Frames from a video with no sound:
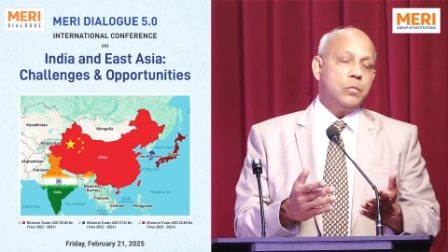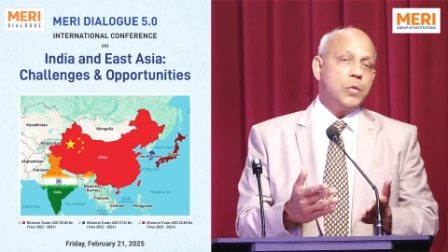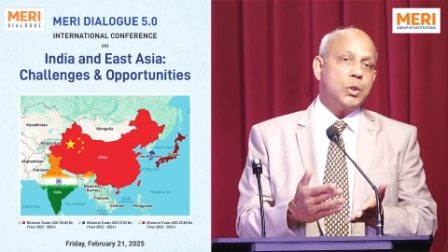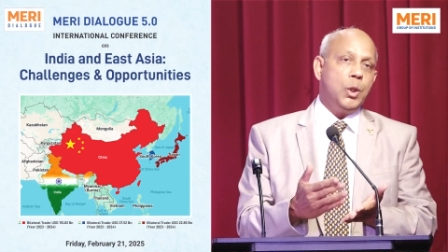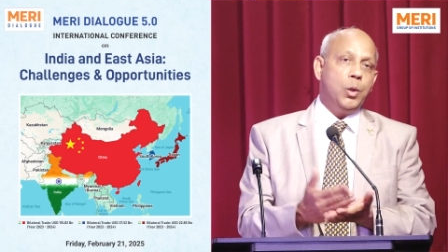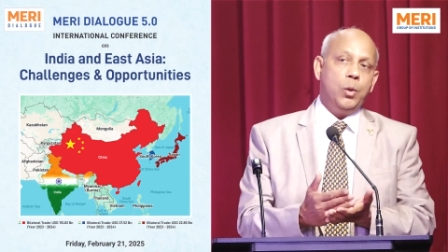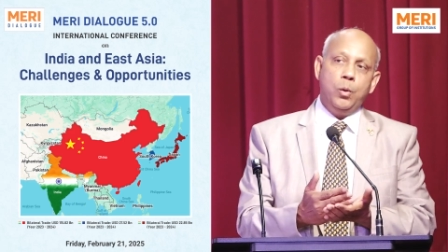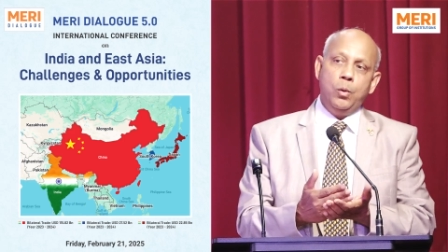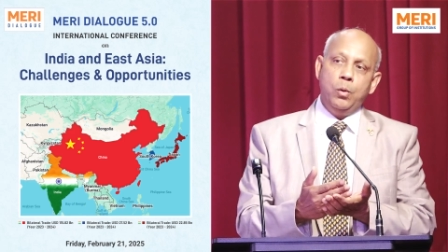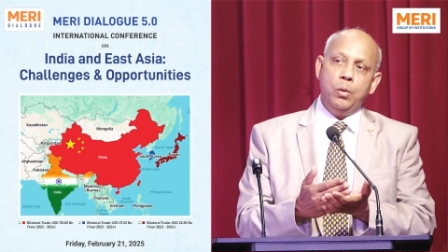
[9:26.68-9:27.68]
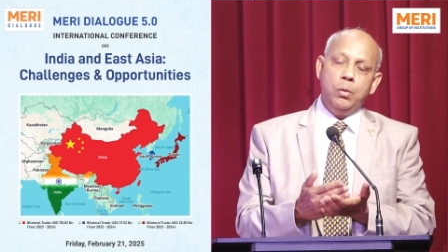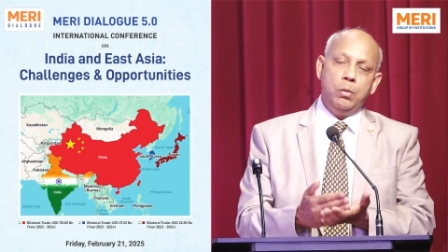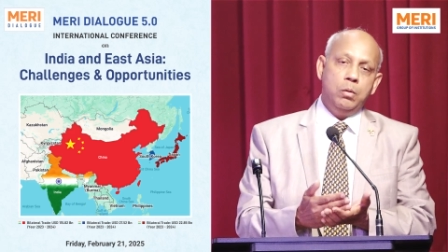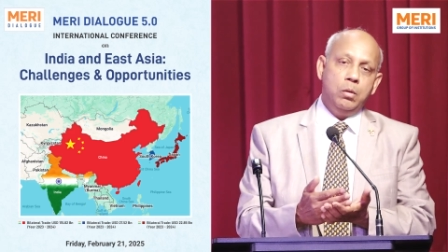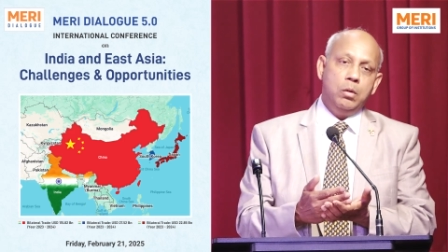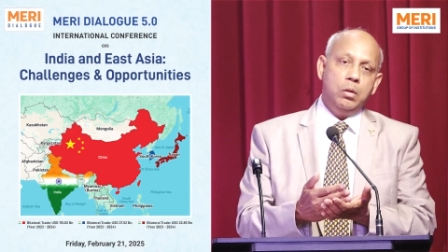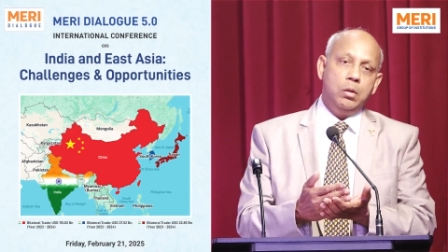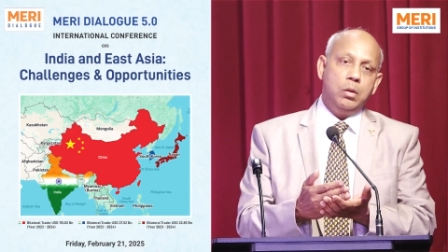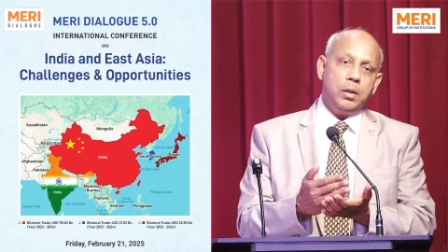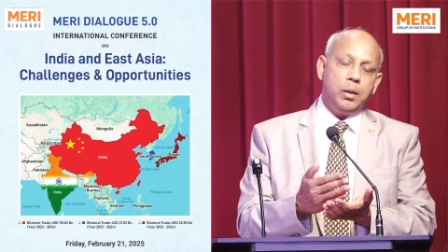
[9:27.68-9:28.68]
So,
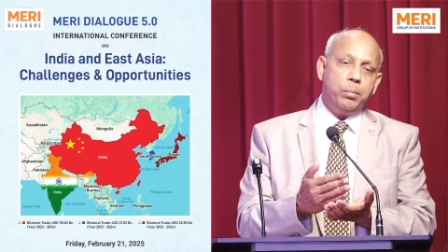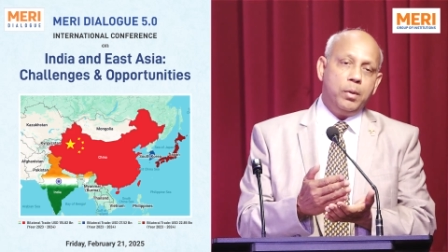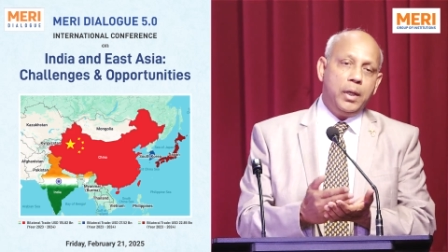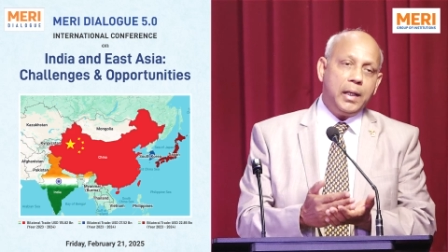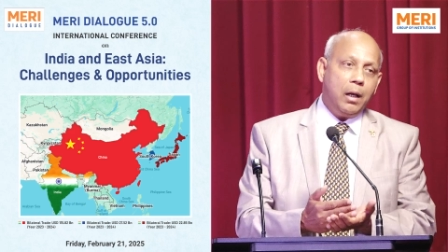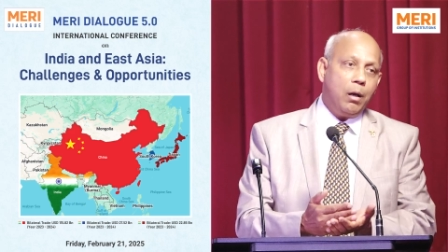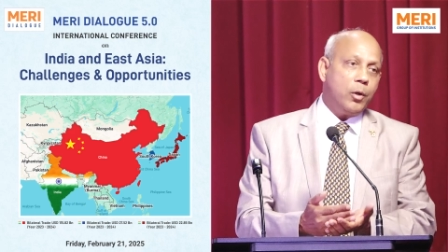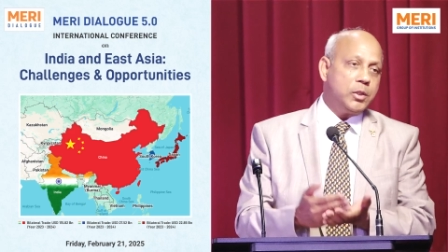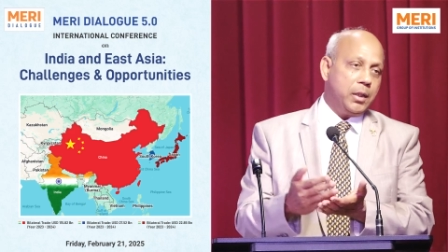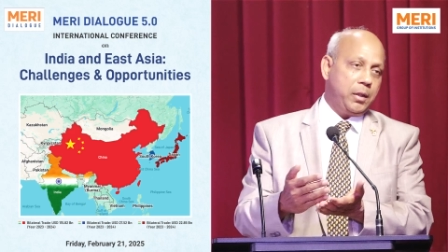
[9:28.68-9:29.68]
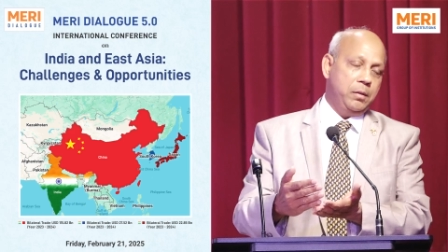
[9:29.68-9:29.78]
the political logic